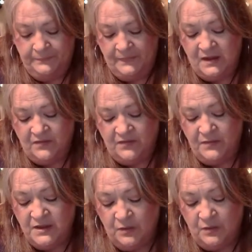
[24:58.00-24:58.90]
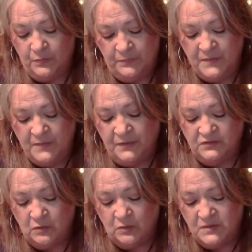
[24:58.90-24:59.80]
And I've, you know, people have
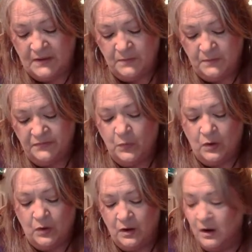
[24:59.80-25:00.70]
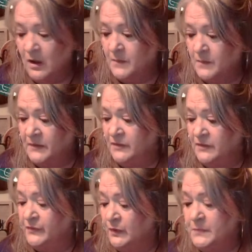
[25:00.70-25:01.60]
joked about it before about the
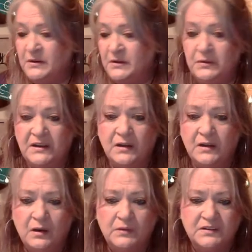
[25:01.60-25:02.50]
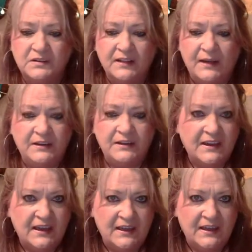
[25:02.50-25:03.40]
full moon and oh, it's cloudy
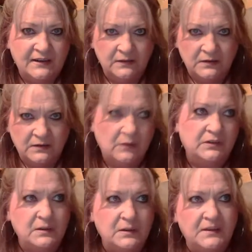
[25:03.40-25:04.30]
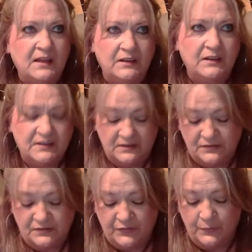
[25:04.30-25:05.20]
again. You know, it's going to be cloudy because it's
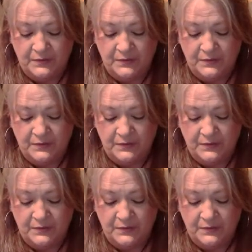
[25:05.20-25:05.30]
a full